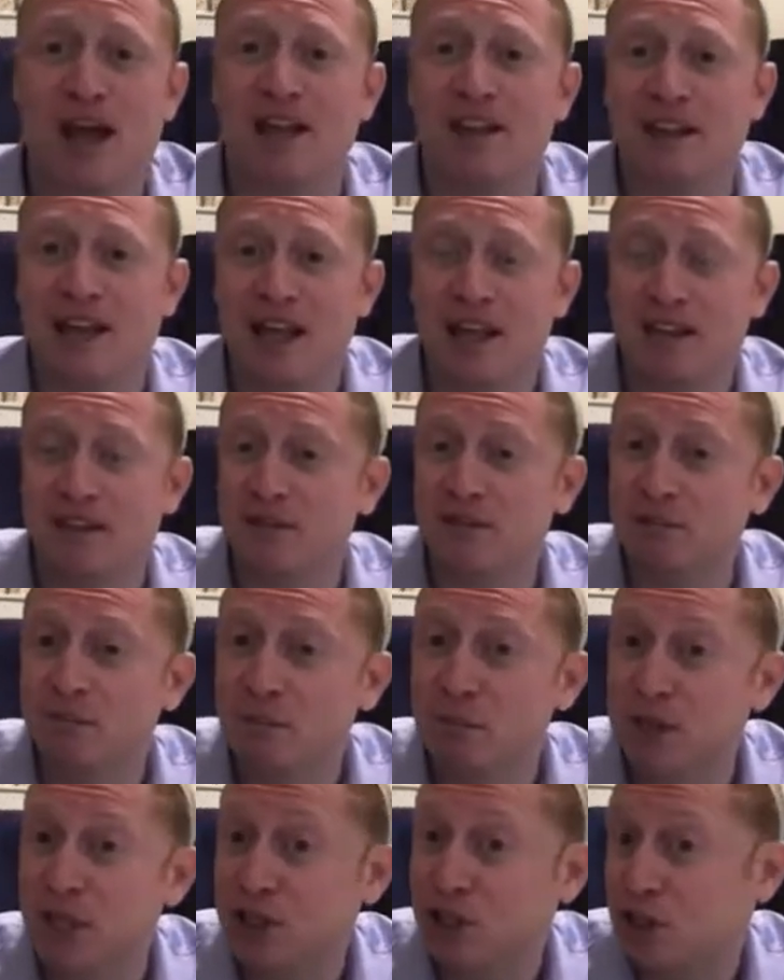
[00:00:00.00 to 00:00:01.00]
they are
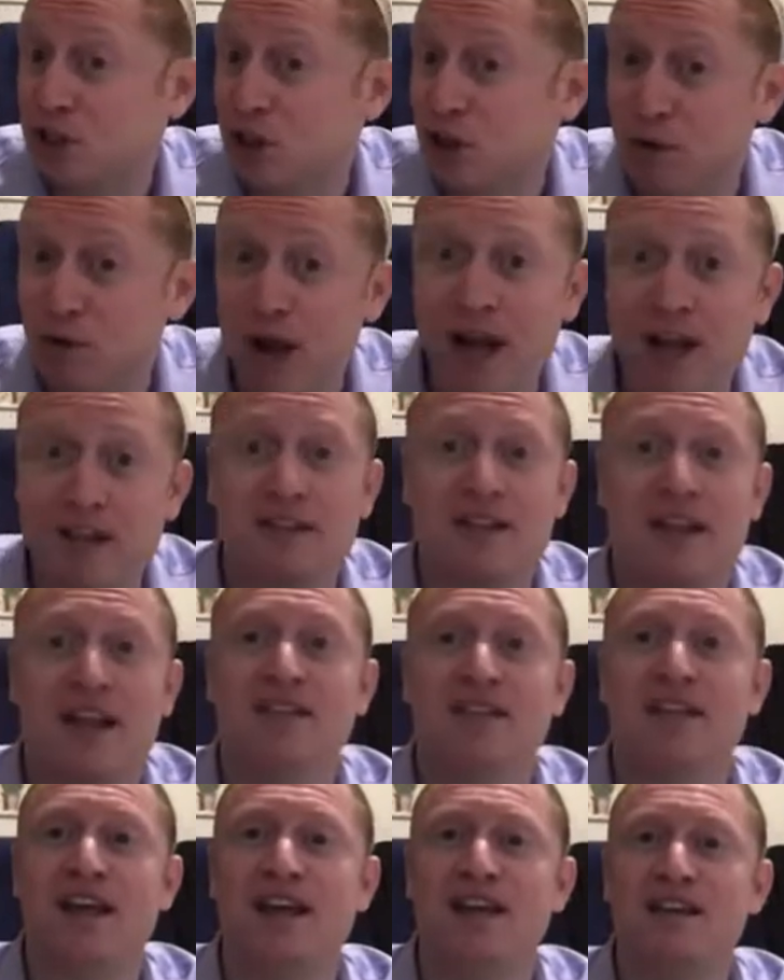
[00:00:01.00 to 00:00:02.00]
also scientists who
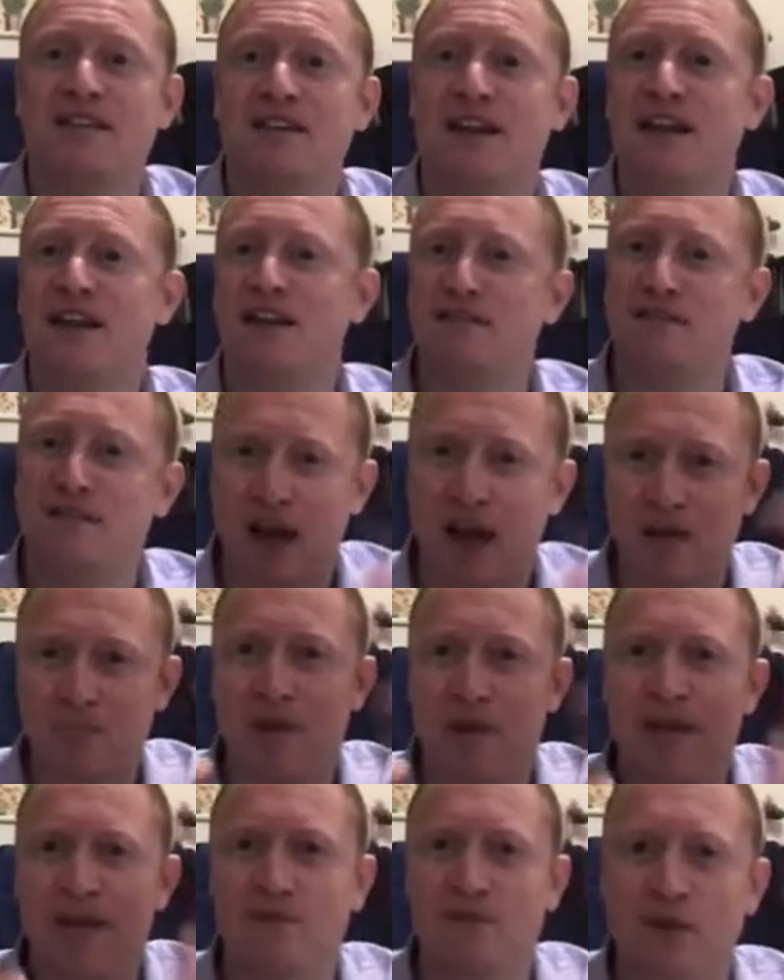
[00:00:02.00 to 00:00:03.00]
want to run Linux
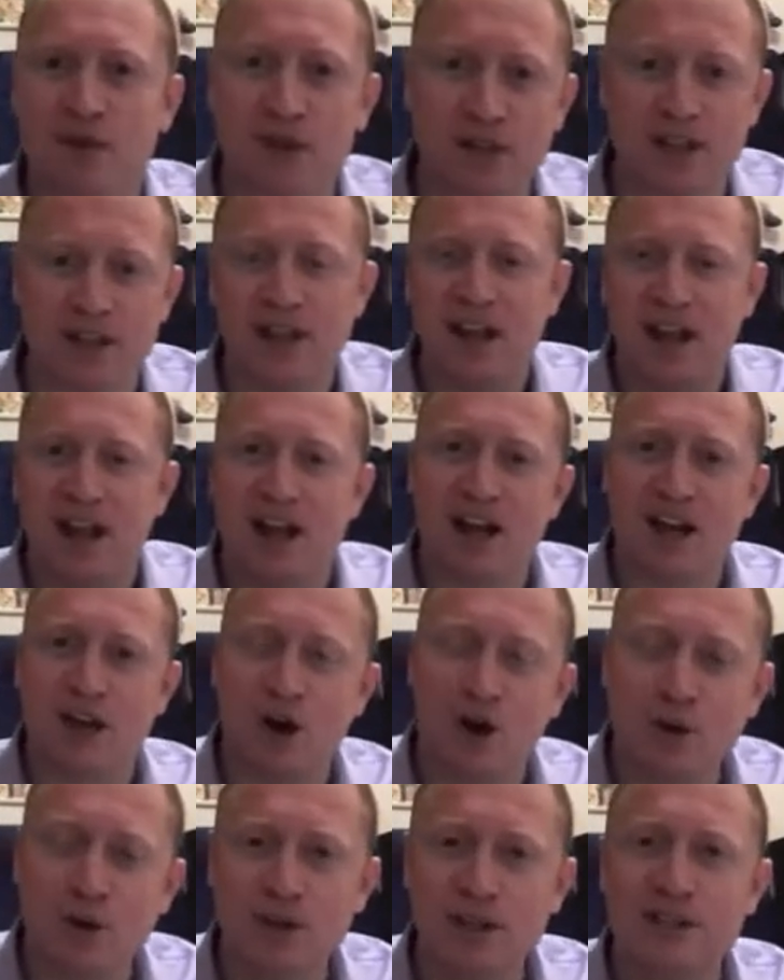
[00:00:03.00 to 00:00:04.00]
on these and
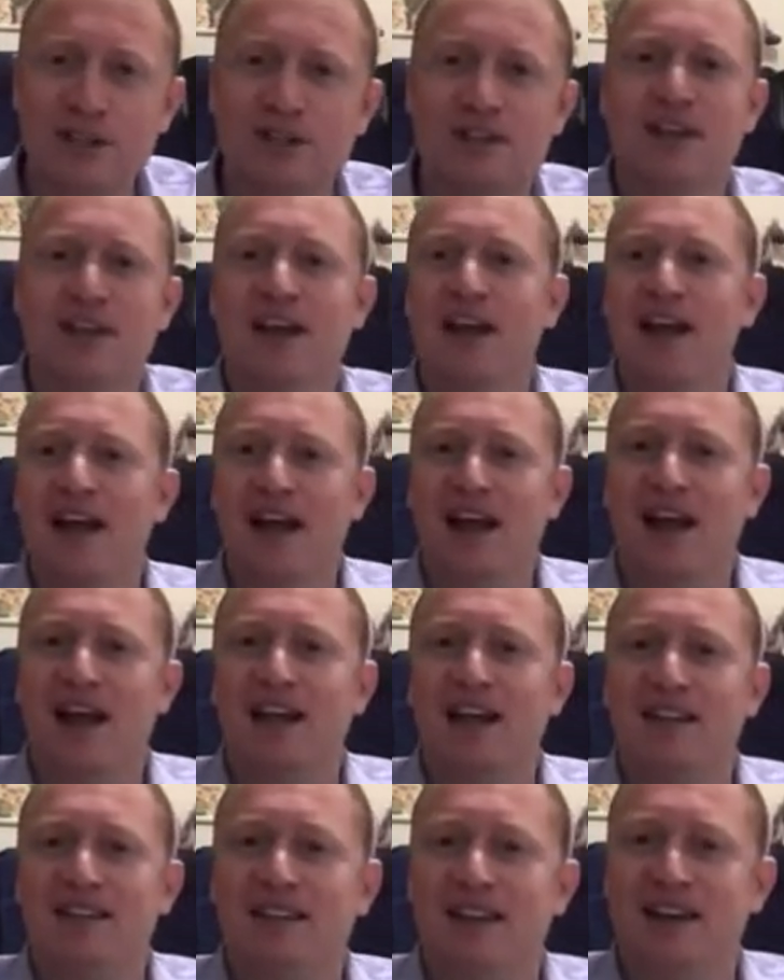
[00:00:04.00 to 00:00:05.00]
those sorts of
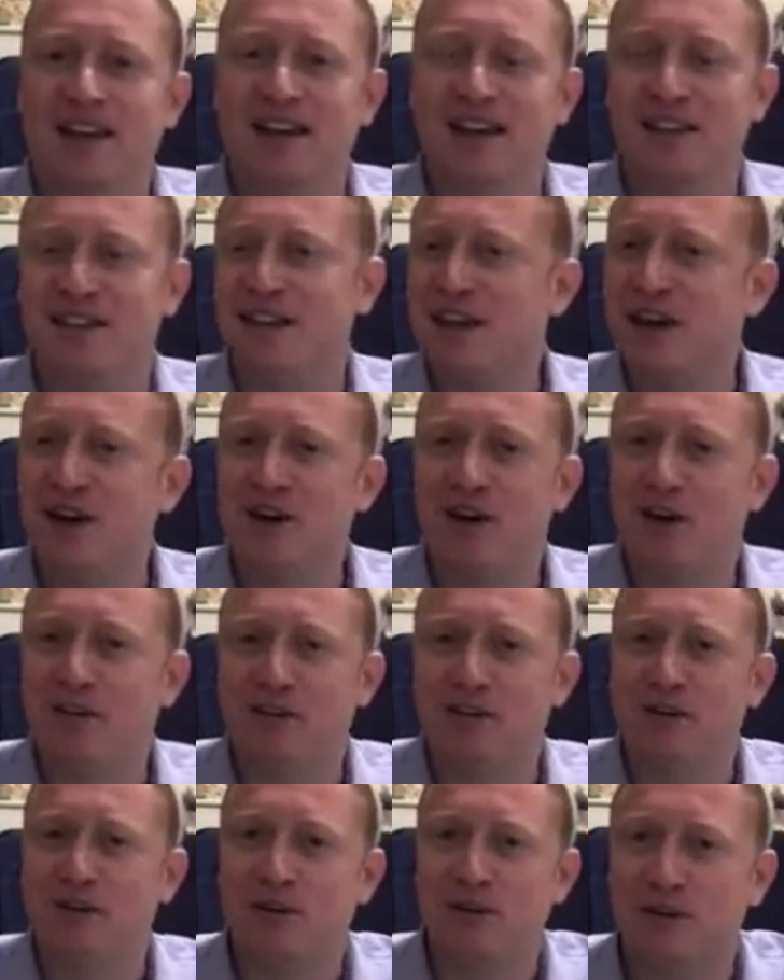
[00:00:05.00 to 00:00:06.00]
computations. And
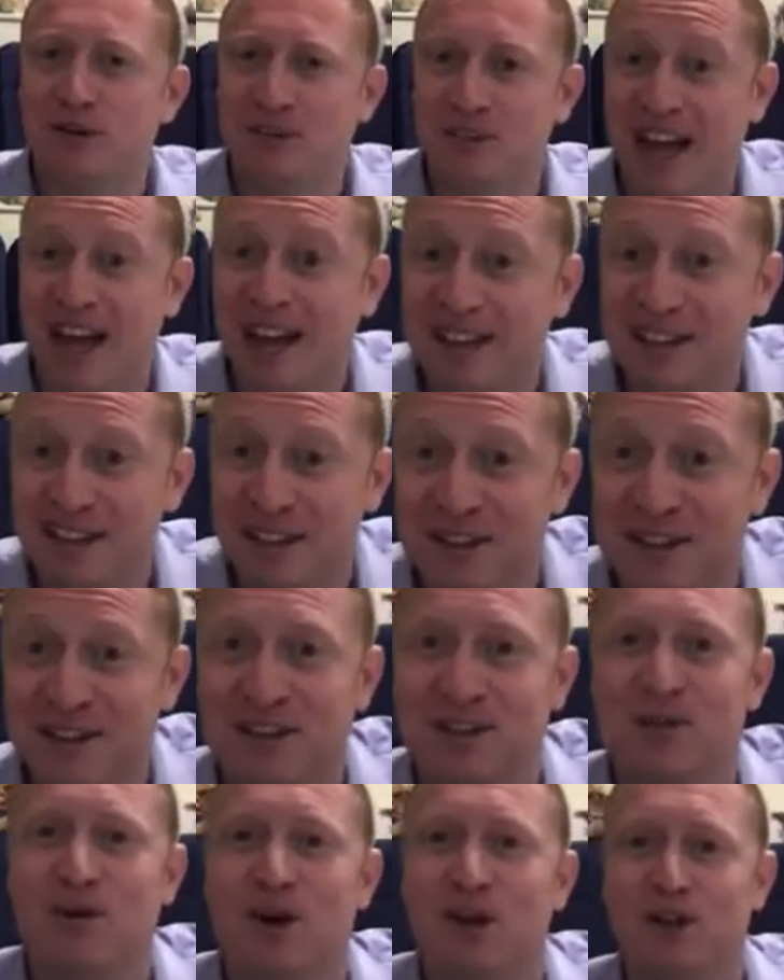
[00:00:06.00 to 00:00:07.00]
all of these
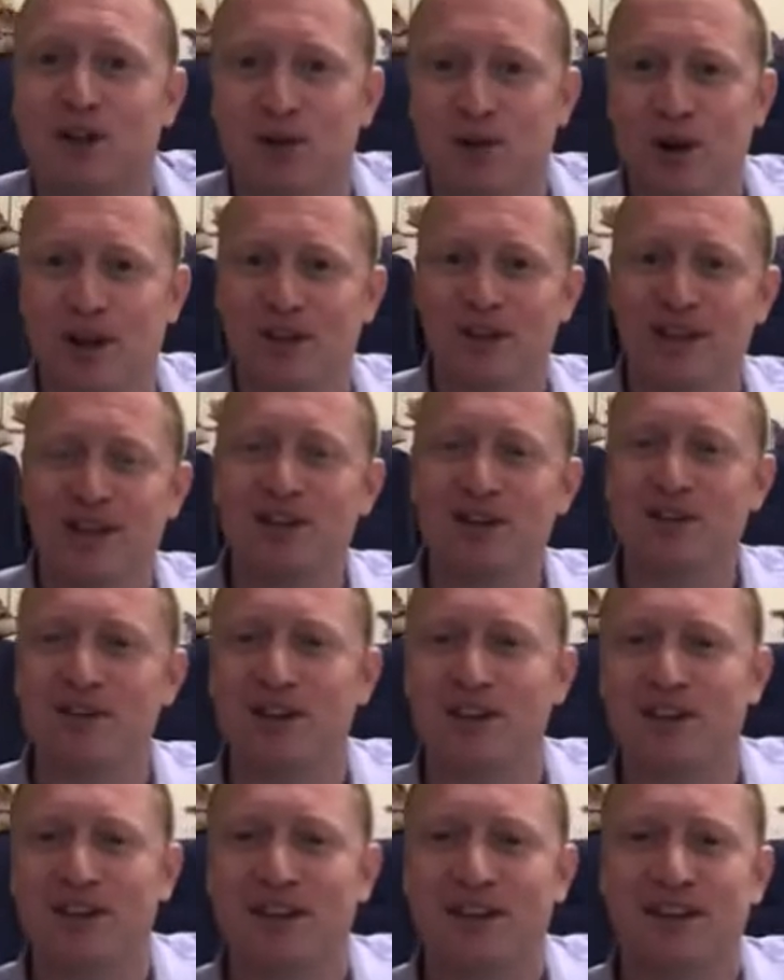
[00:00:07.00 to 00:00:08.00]
came together.
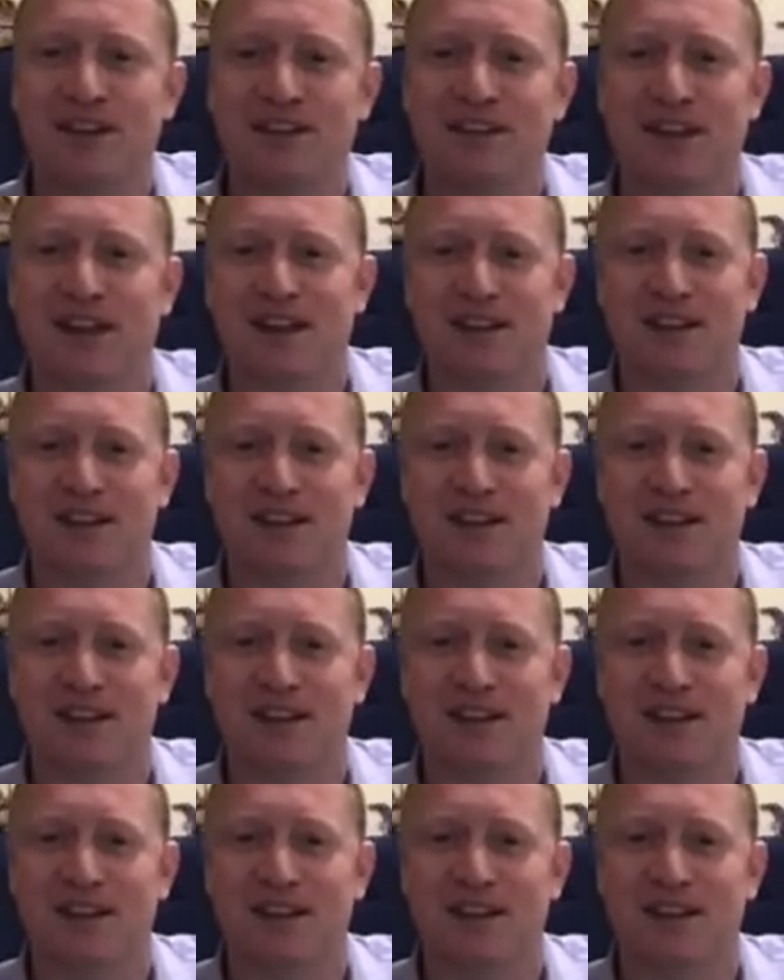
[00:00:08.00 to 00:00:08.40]
And